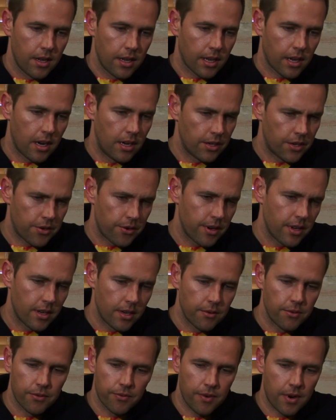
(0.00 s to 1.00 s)
country,
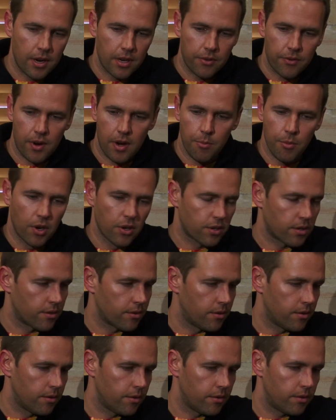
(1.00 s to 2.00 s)
and it was very
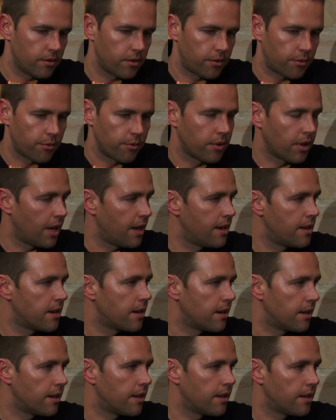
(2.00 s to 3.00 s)
emotional through line
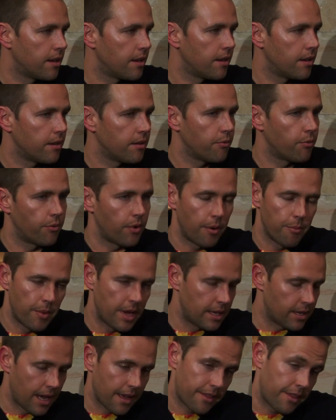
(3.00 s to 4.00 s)
and
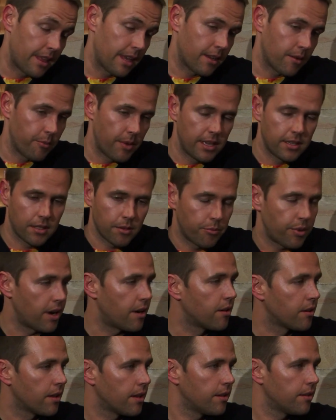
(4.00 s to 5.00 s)
I think amazing
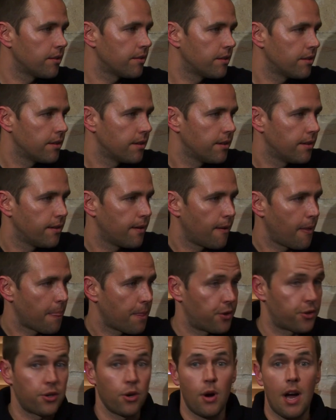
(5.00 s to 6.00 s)
parallel
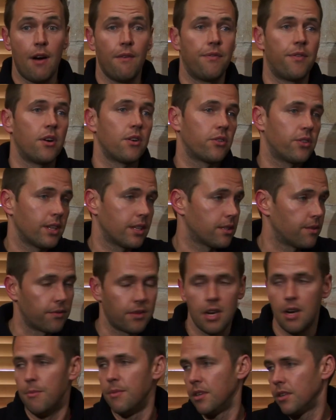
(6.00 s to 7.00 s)
to show how far things have
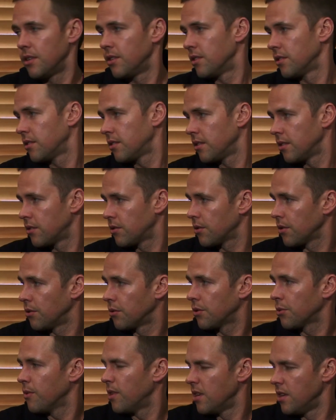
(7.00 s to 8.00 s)
come in just, you know,
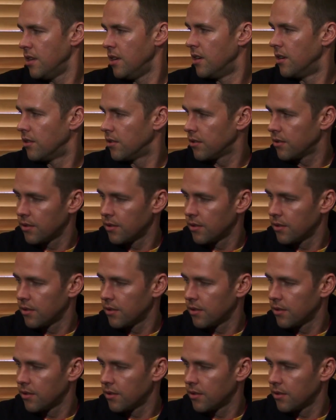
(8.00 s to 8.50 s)
20 years.